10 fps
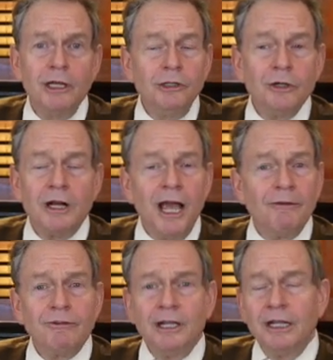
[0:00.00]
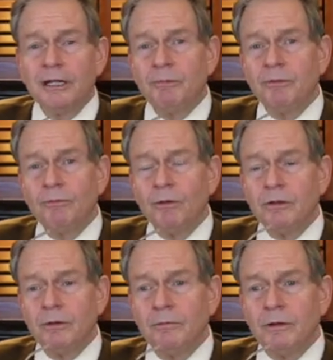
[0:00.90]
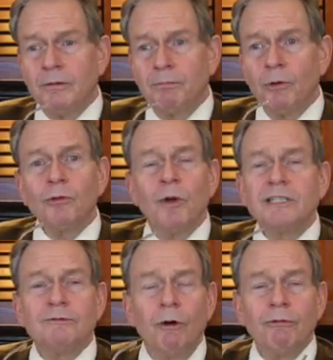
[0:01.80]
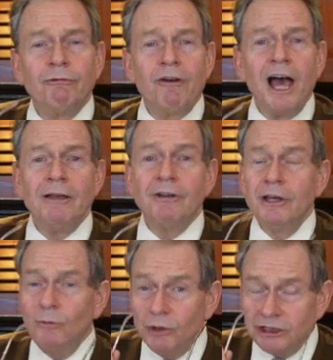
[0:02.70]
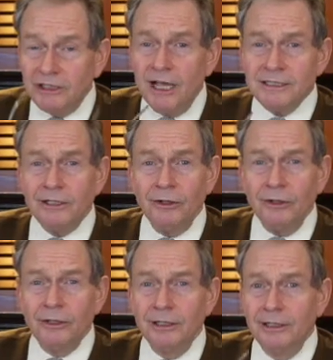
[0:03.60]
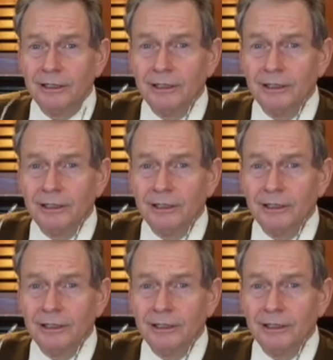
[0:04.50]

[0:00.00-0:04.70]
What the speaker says: you're going to have to end up with birth rates of over 5, which does occur.